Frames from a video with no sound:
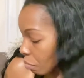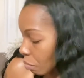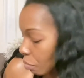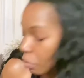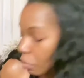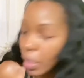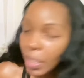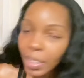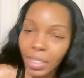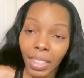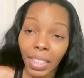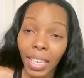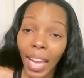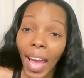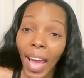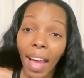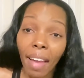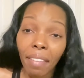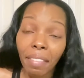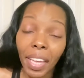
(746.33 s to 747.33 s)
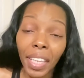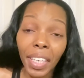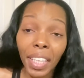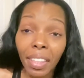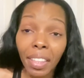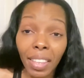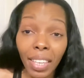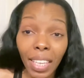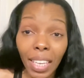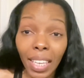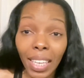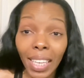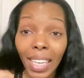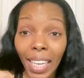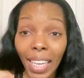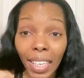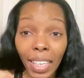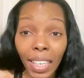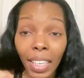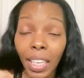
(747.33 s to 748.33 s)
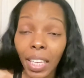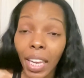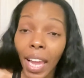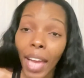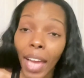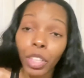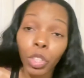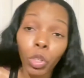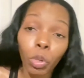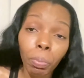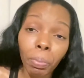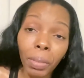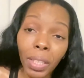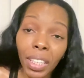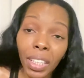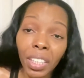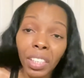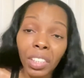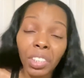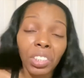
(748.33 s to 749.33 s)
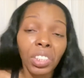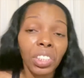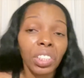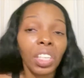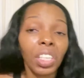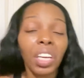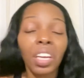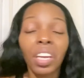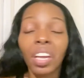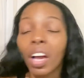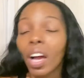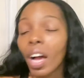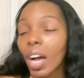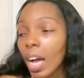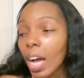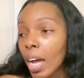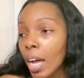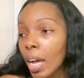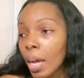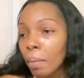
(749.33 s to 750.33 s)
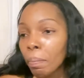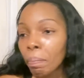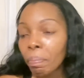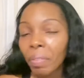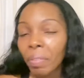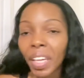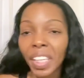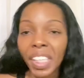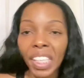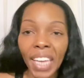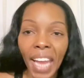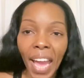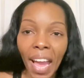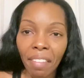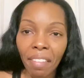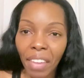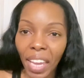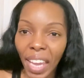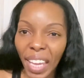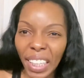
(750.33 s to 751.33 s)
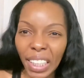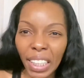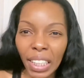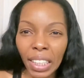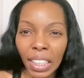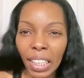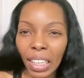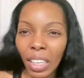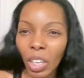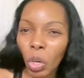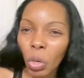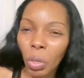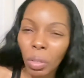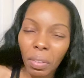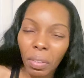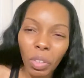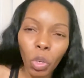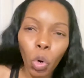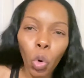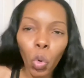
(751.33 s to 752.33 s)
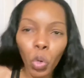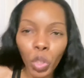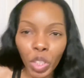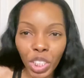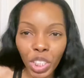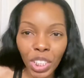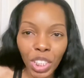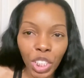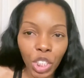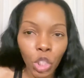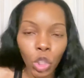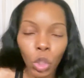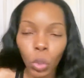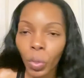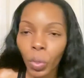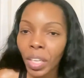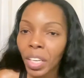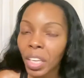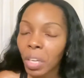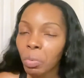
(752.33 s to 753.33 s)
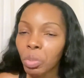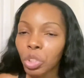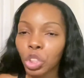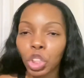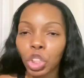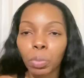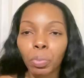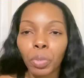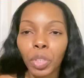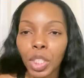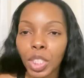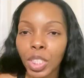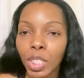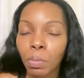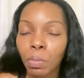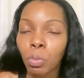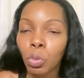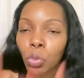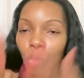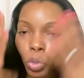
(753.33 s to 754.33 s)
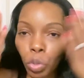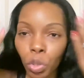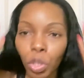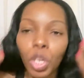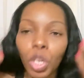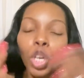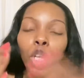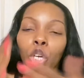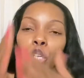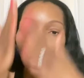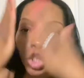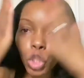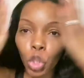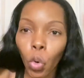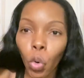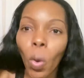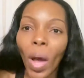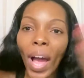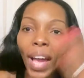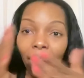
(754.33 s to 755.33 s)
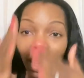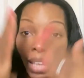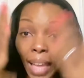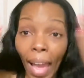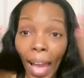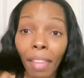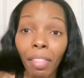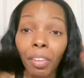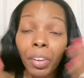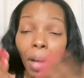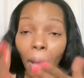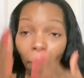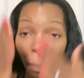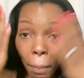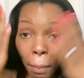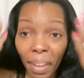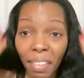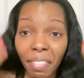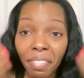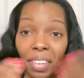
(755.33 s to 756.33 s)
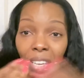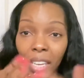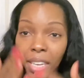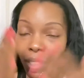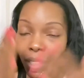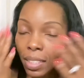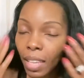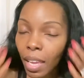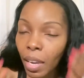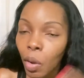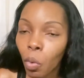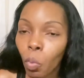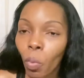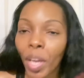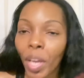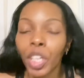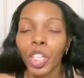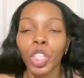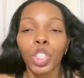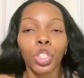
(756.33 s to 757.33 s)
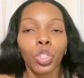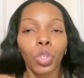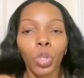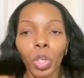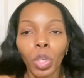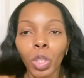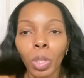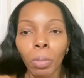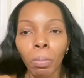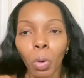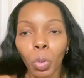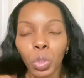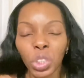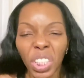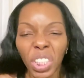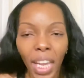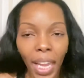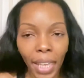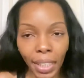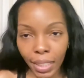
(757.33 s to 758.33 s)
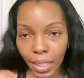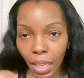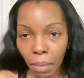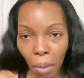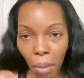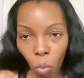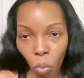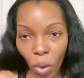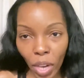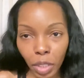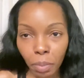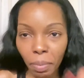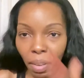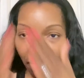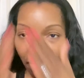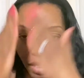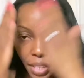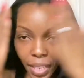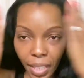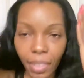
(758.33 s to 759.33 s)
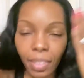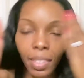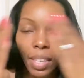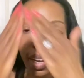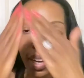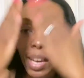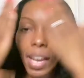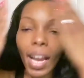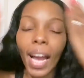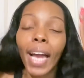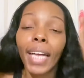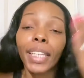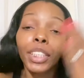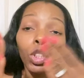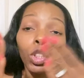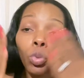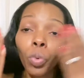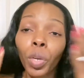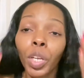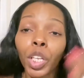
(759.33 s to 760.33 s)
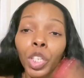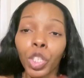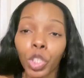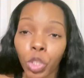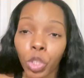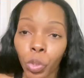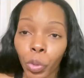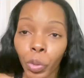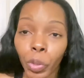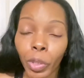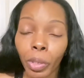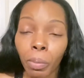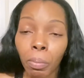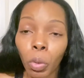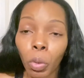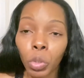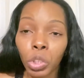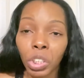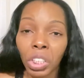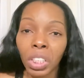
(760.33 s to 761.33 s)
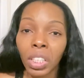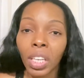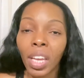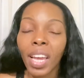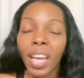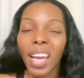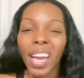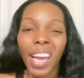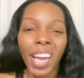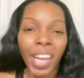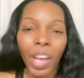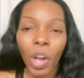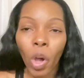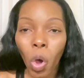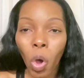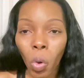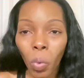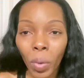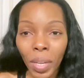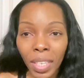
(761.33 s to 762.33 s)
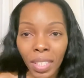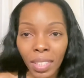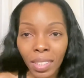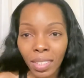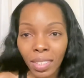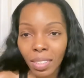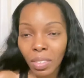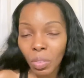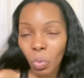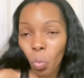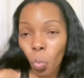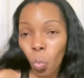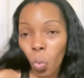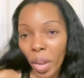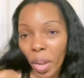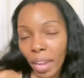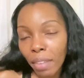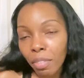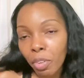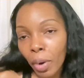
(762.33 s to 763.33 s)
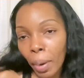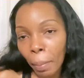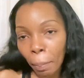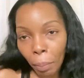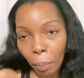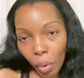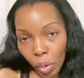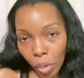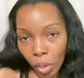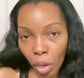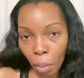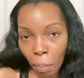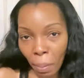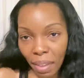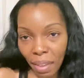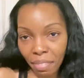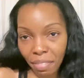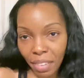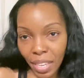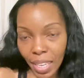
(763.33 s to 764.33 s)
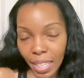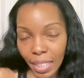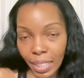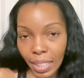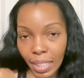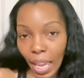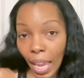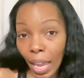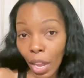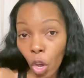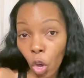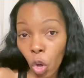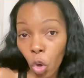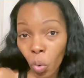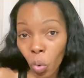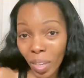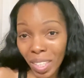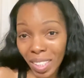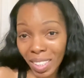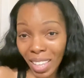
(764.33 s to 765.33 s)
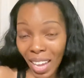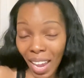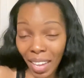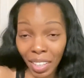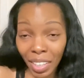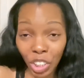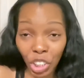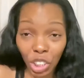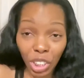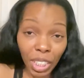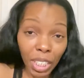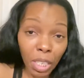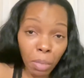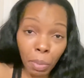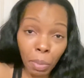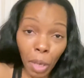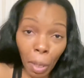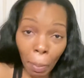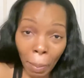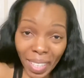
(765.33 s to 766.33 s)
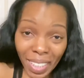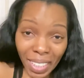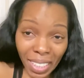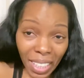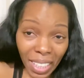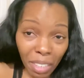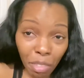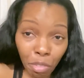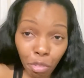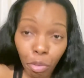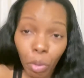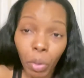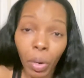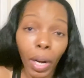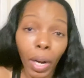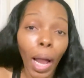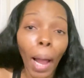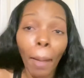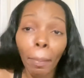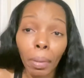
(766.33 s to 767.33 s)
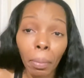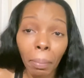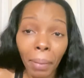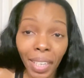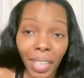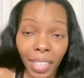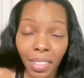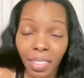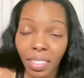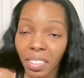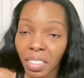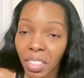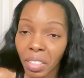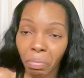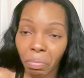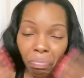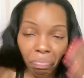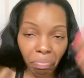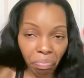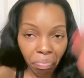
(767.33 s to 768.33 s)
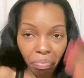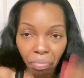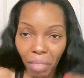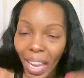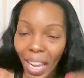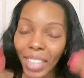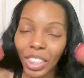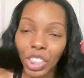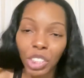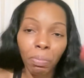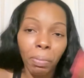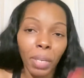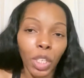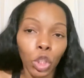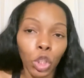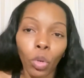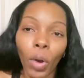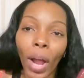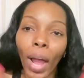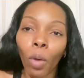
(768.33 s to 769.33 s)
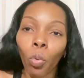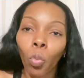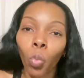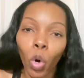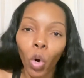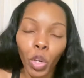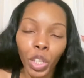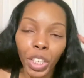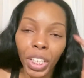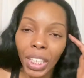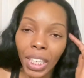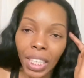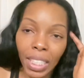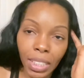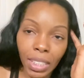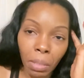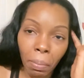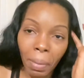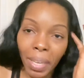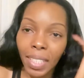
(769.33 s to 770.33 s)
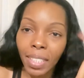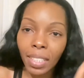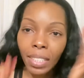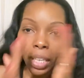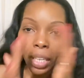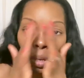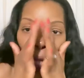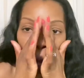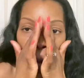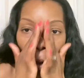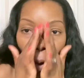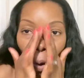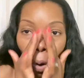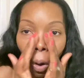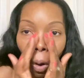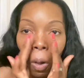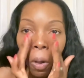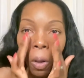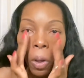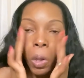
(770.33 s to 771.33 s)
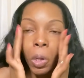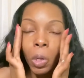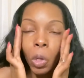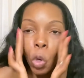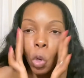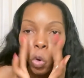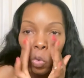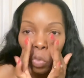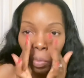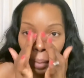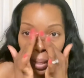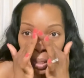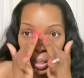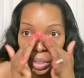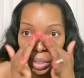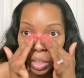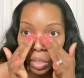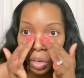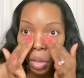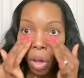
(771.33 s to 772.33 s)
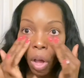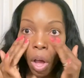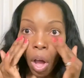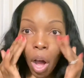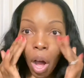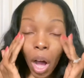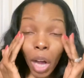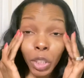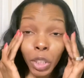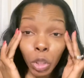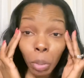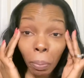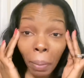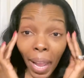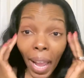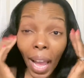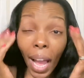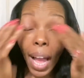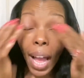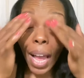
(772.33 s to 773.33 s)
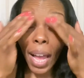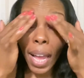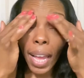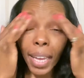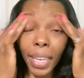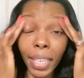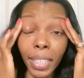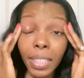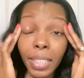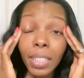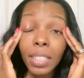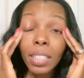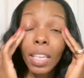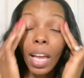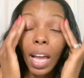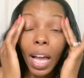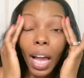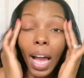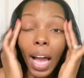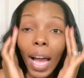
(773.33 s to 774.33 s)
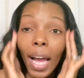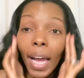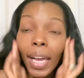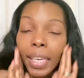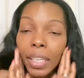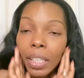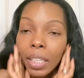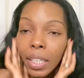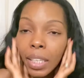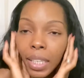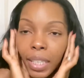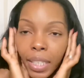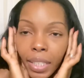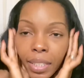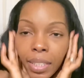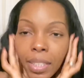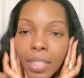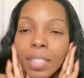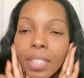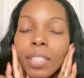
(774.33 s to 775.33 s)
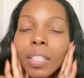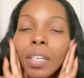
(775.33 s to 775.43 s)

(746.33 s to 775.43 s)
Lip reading: it didn't have anything in it. It had no beads. It didn't have any coarseness to it. It was just pretty smooth. So I lathered up my face and I went in a circular motion. Anytime I wash my face, I do it in a circular motion. And I always, whatever I'm putting on my face, I always kind of just keep it on my skin for a couple minutes. I just make sure I work it into my skin, all over my skin, under my eyes, eyelids,